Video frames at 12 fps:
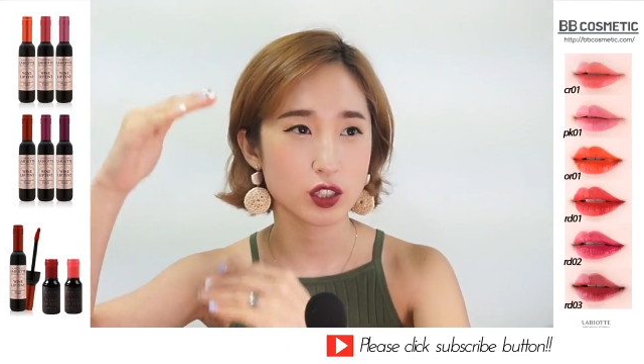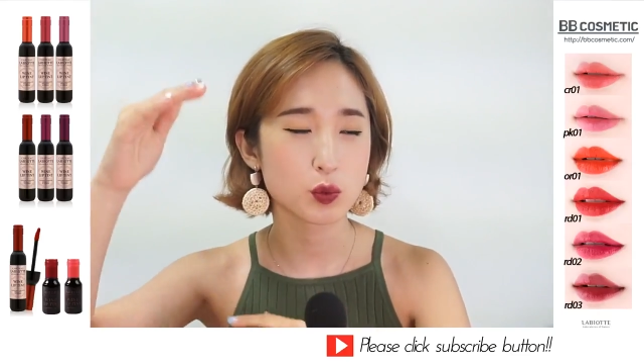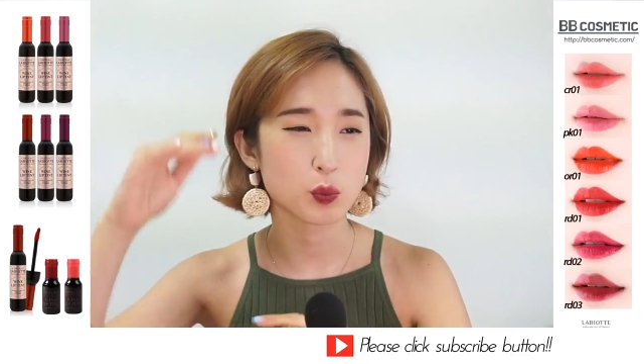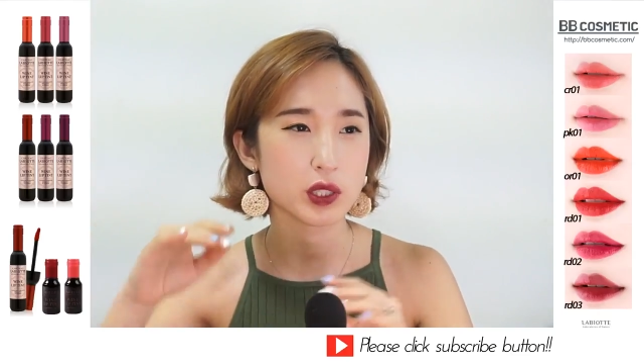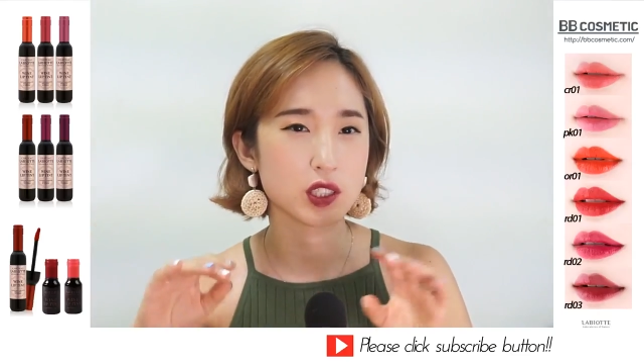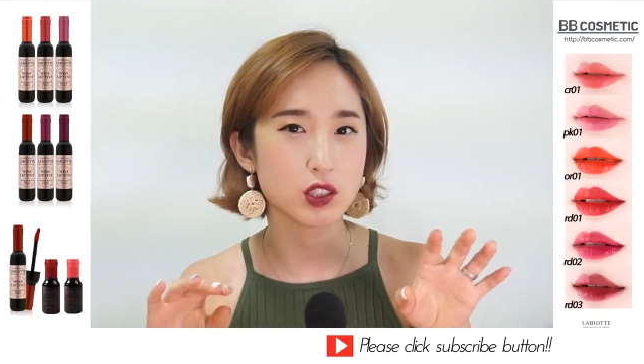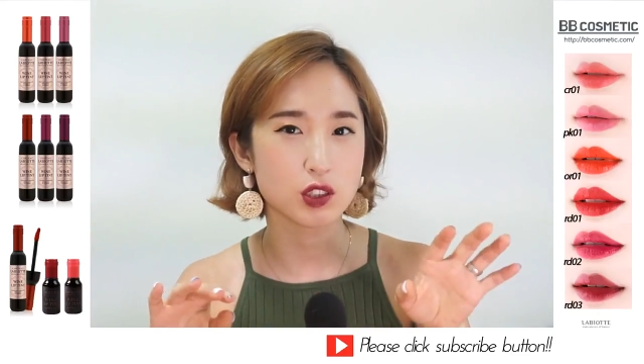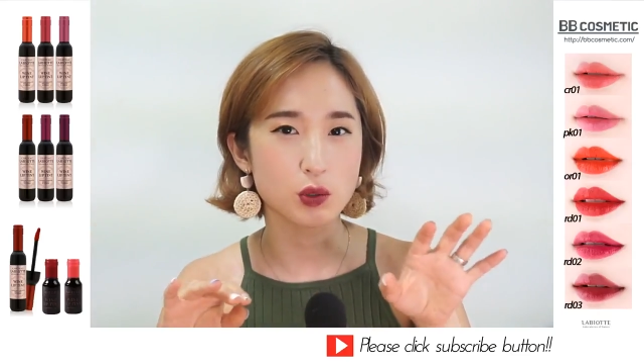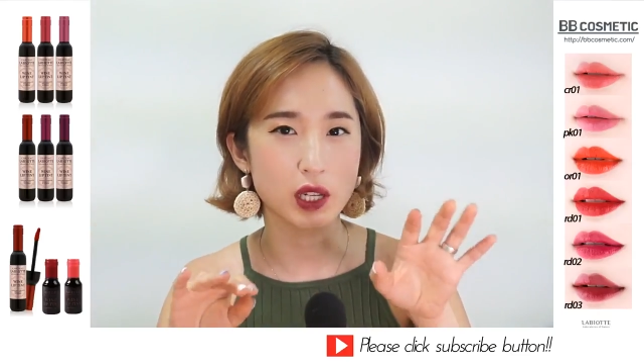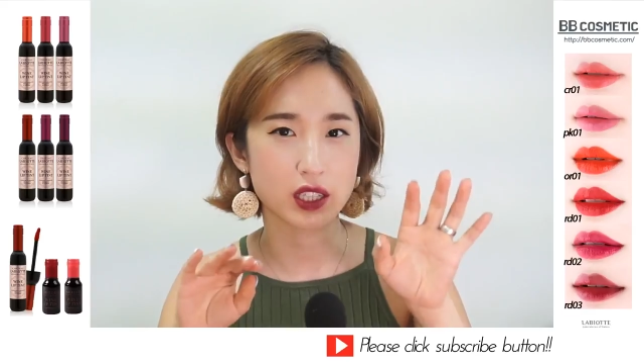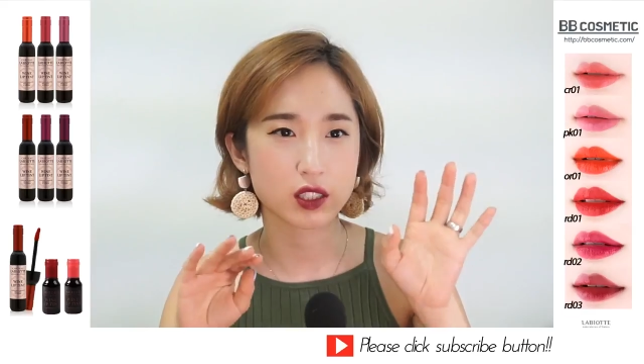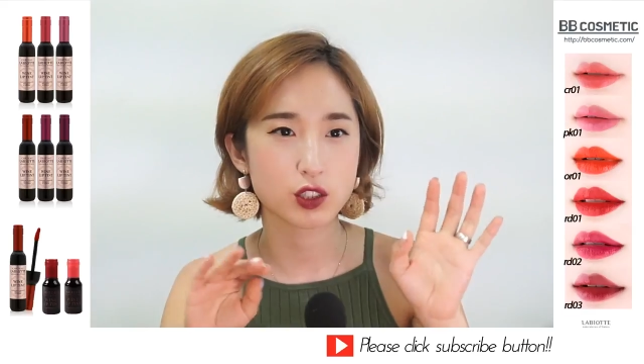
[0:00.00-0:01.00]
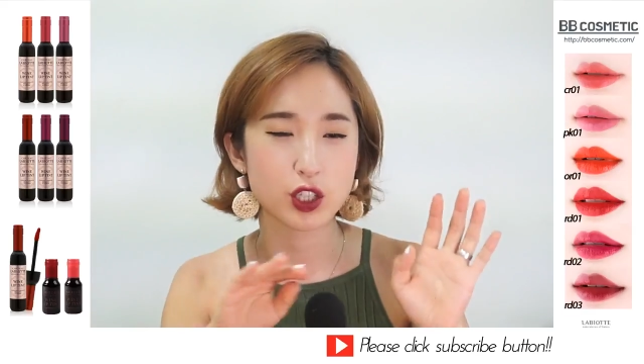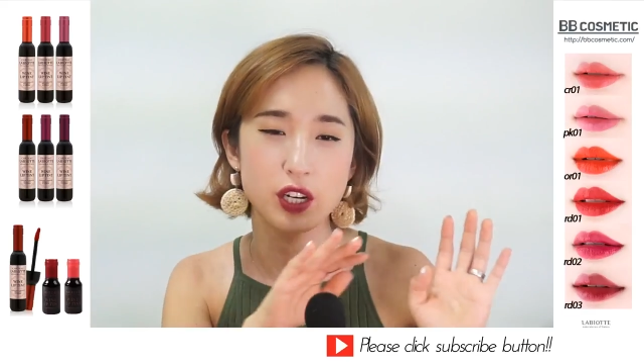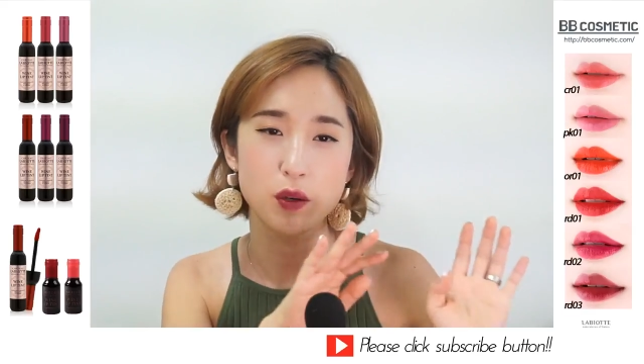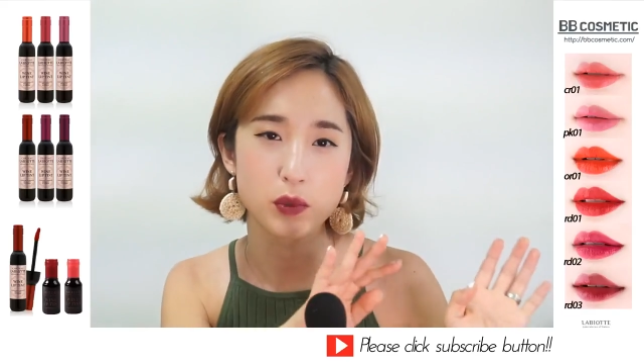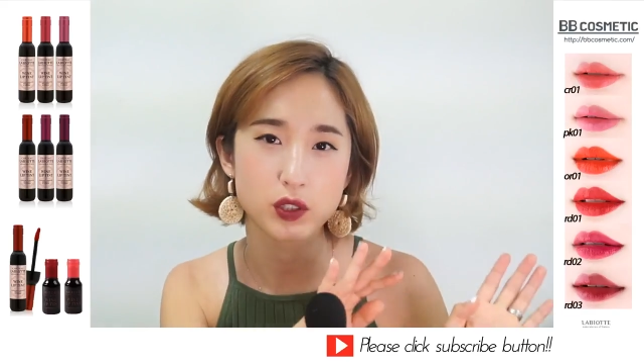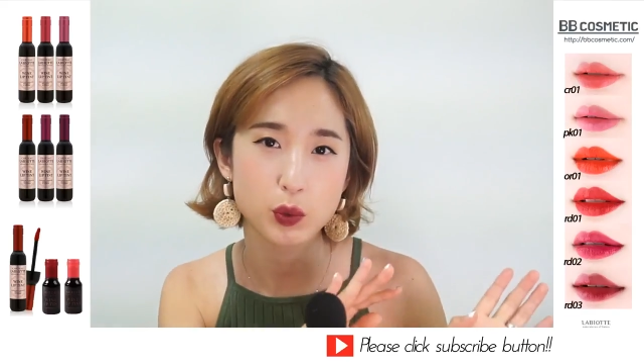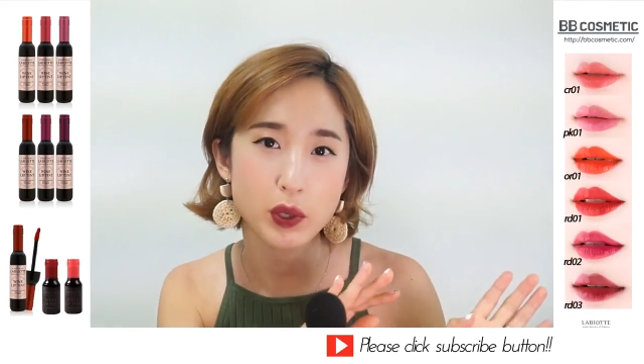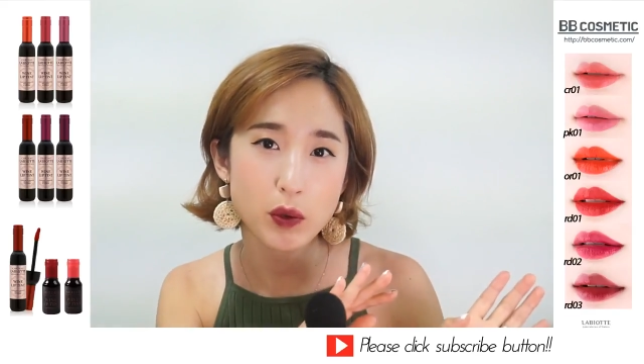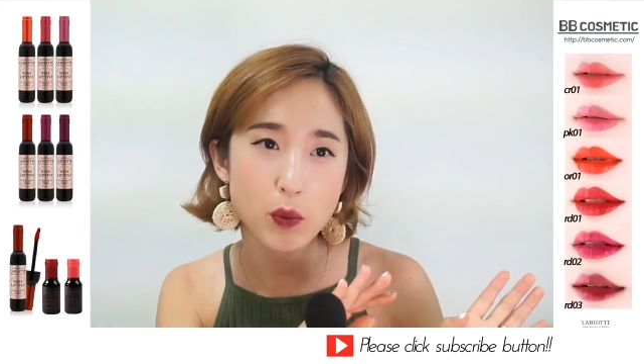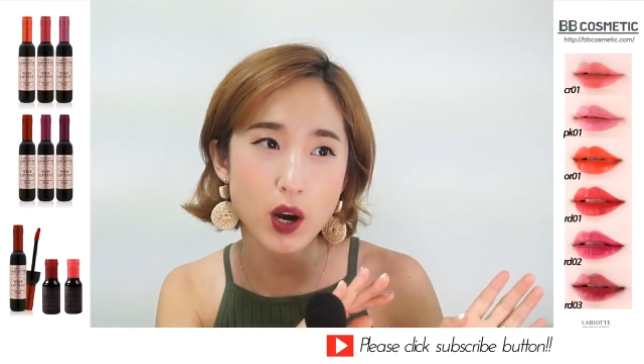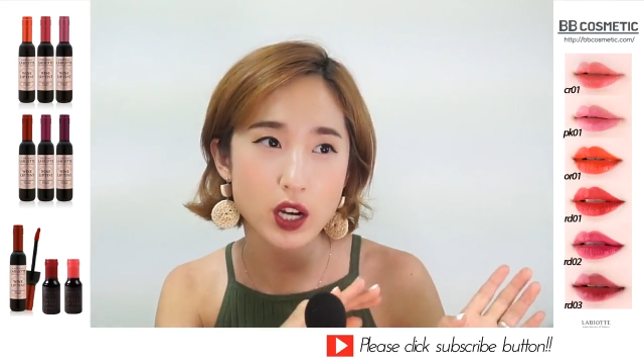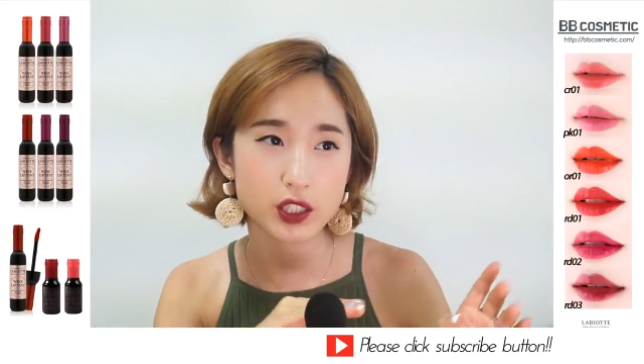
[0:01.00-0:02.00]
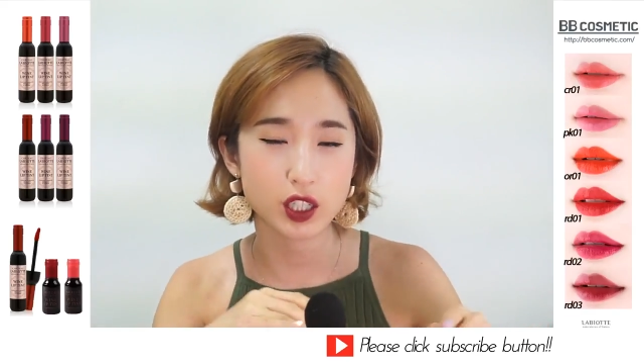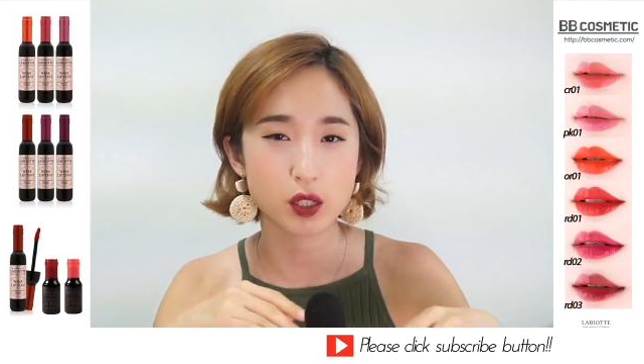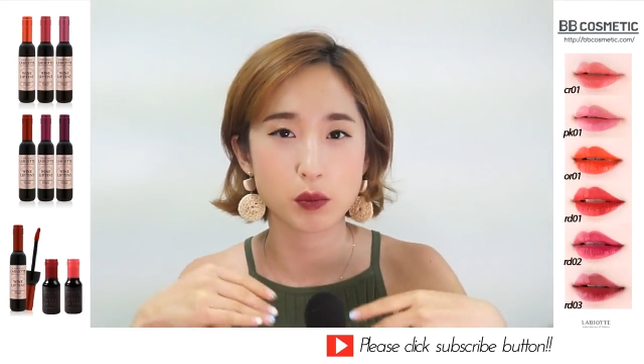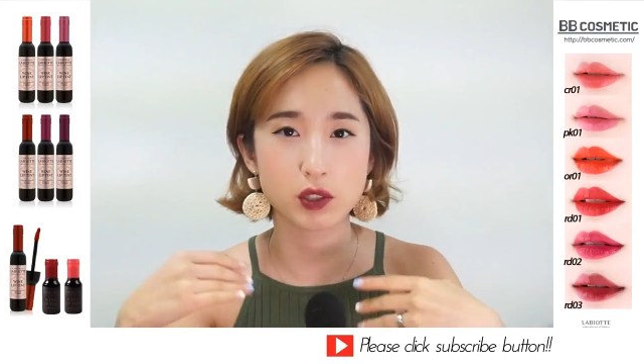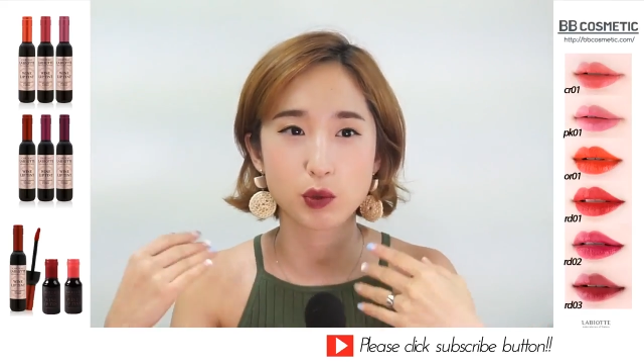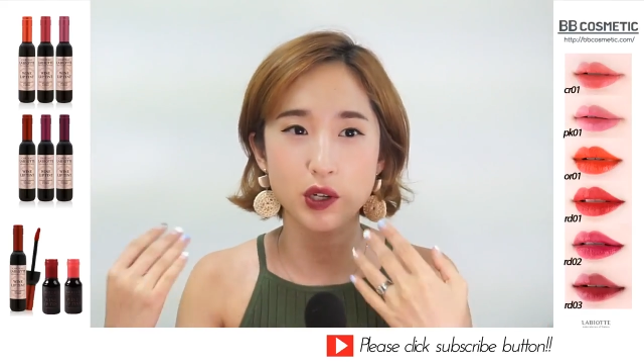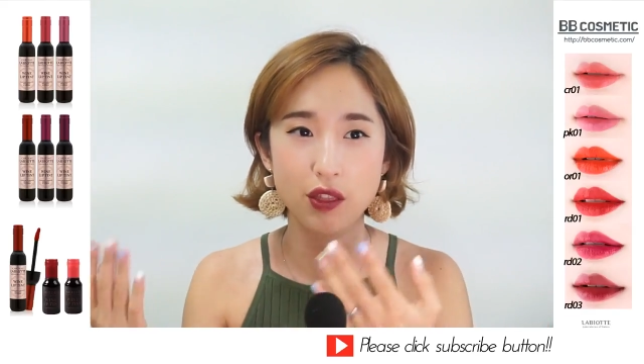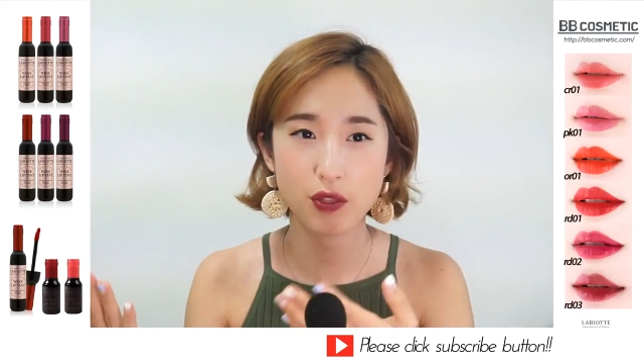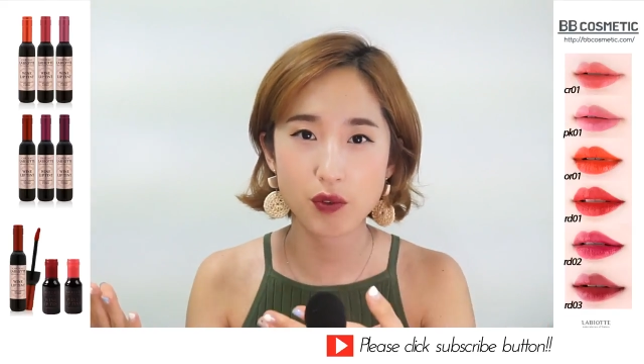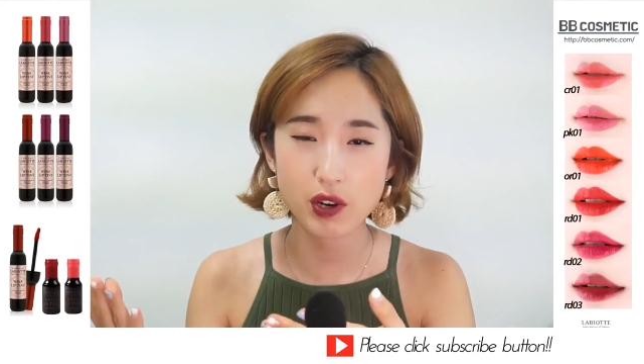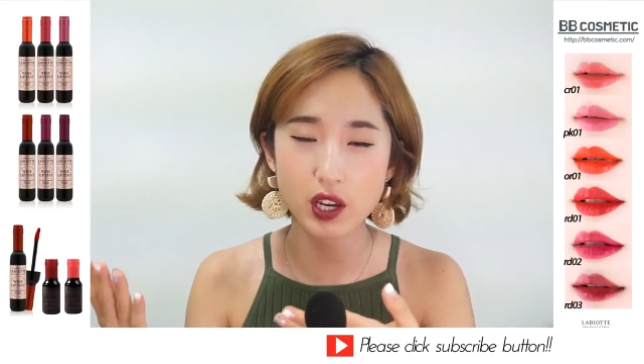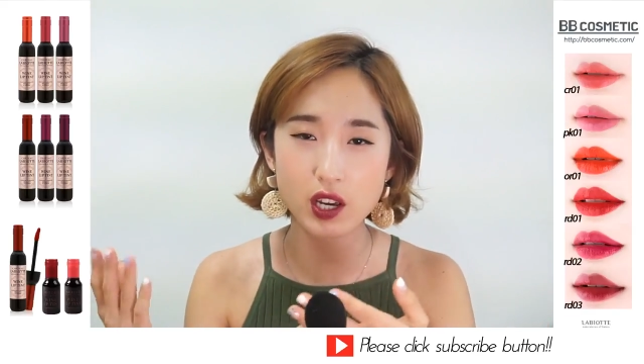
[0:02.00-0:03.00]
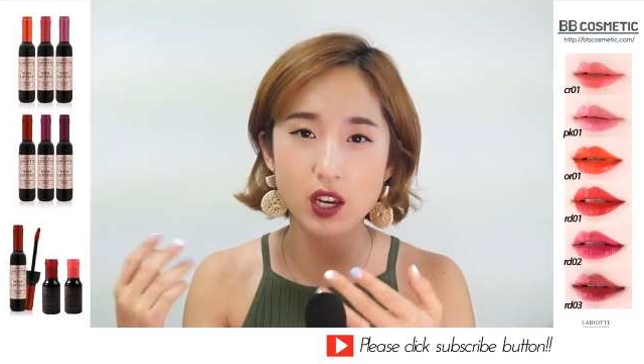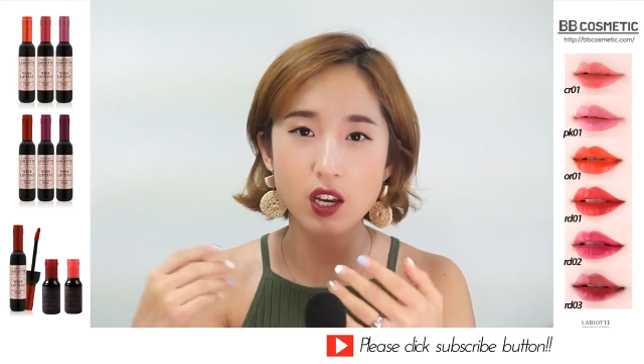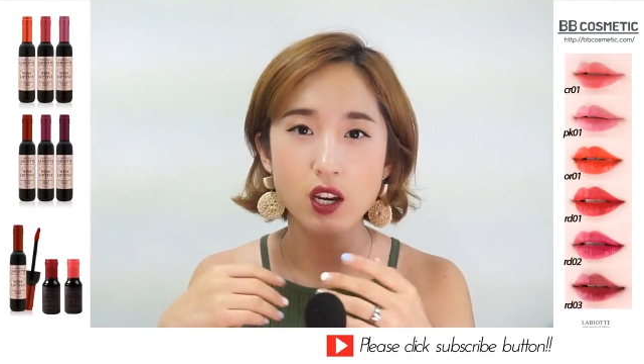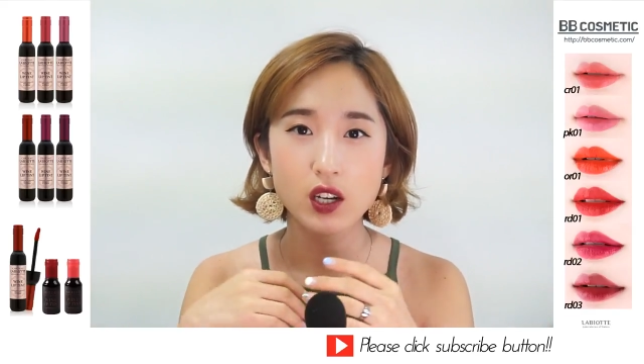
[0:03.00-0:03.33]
We do like shade number 21, shade number 23.